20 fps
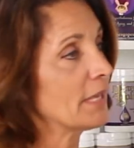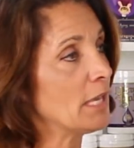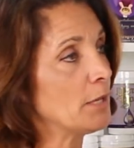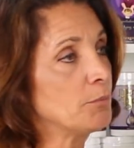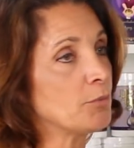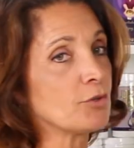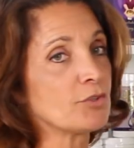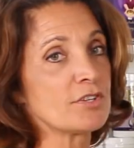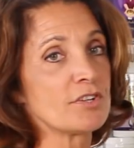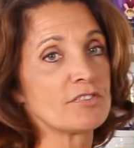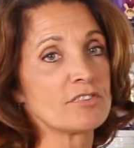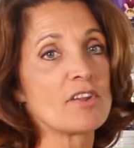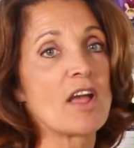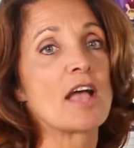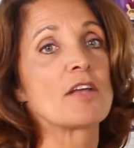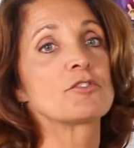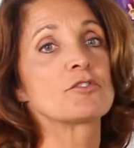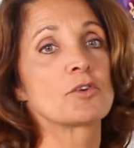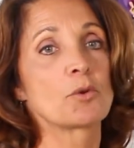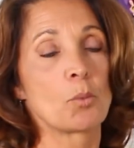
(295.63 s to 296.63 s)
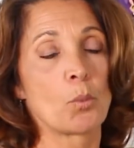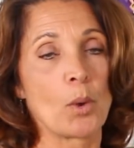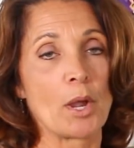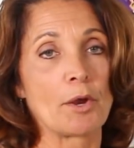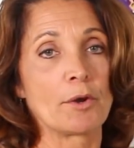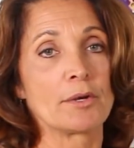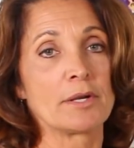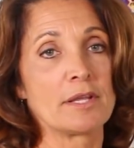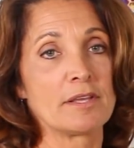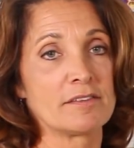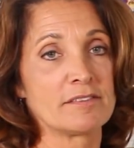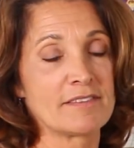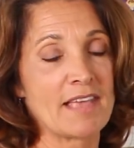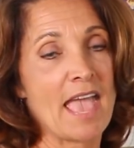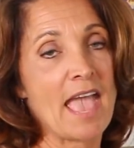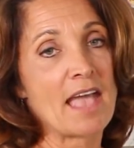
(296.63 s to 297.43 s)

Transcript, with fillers: keep your testosterone where it is